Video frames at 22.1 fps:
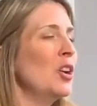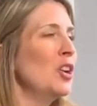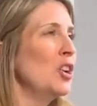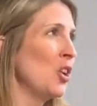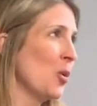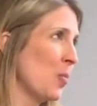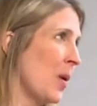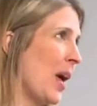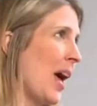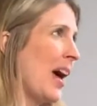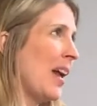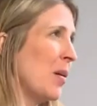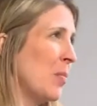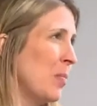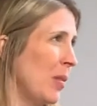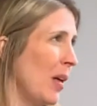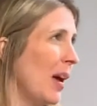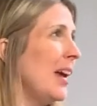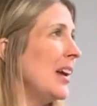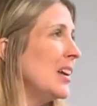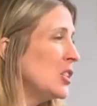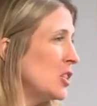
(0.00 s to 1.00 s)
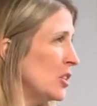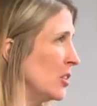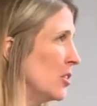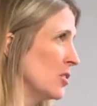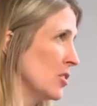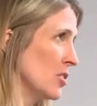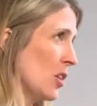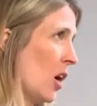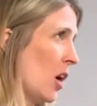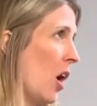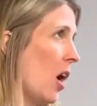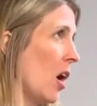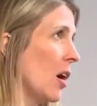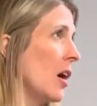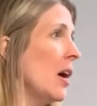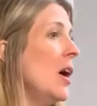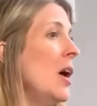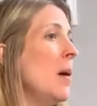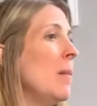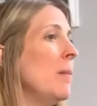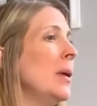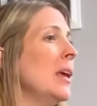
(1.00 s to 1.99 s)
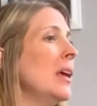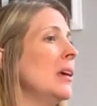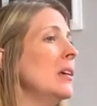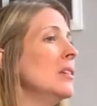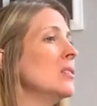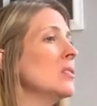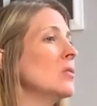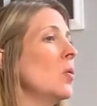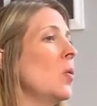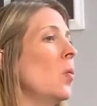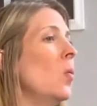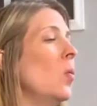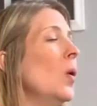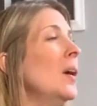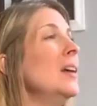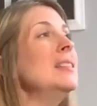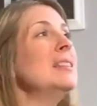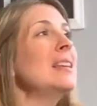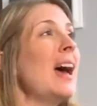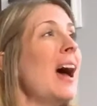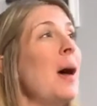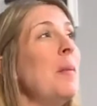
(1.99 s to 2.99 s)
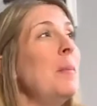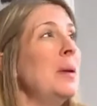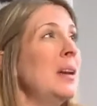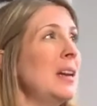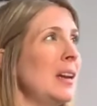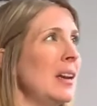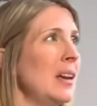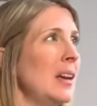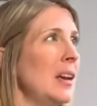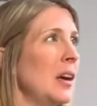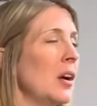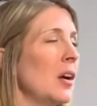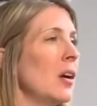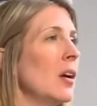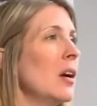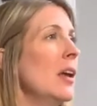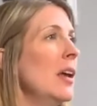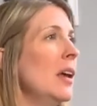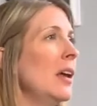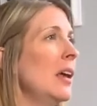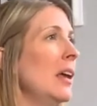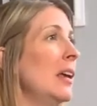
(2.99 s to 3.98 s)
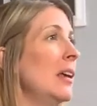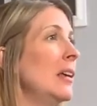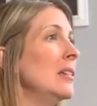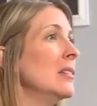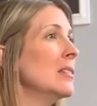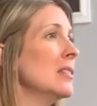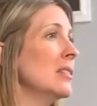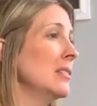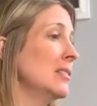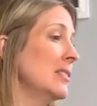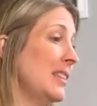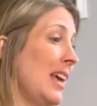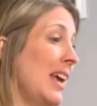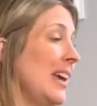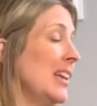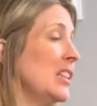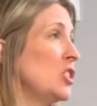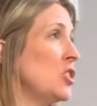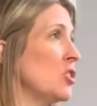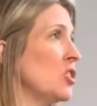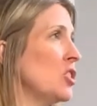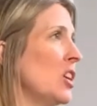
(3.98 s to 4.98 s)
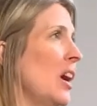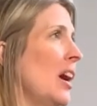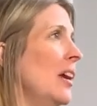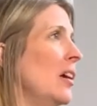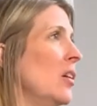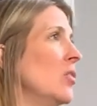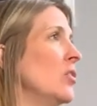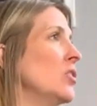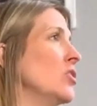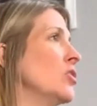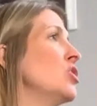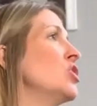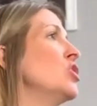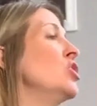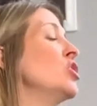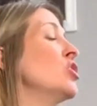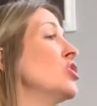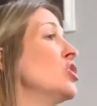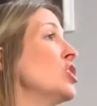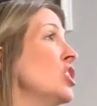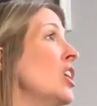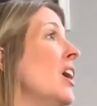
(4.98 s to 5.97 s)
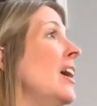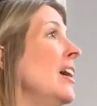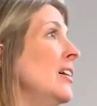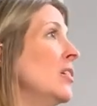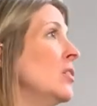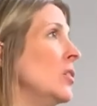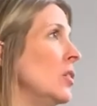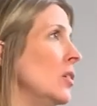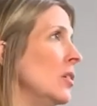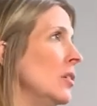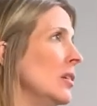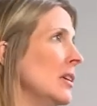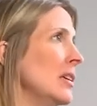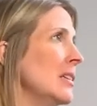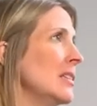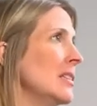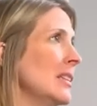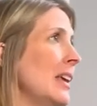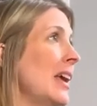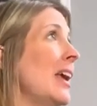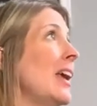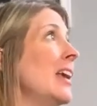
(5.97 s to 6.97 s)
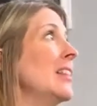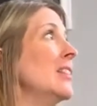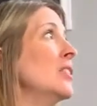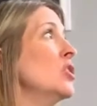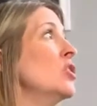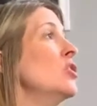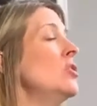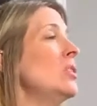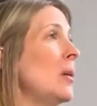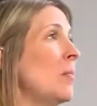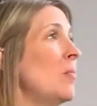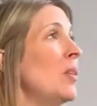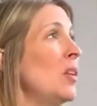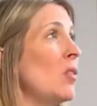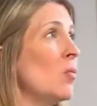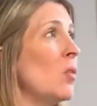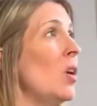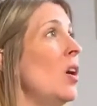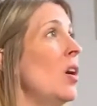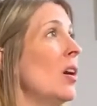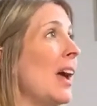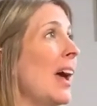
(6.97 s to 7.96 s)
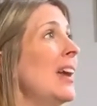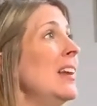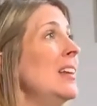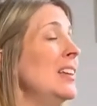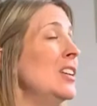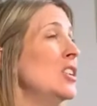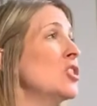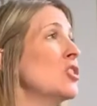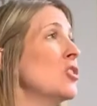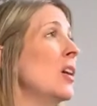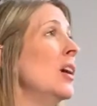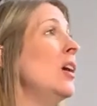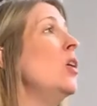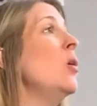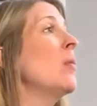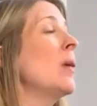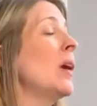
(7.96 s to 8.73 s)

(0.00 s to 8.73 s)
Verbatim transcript: your pet, apply it to your dog, because what's happening here is, say it's your child, your, your child is saying, there's something wrong, I need your help,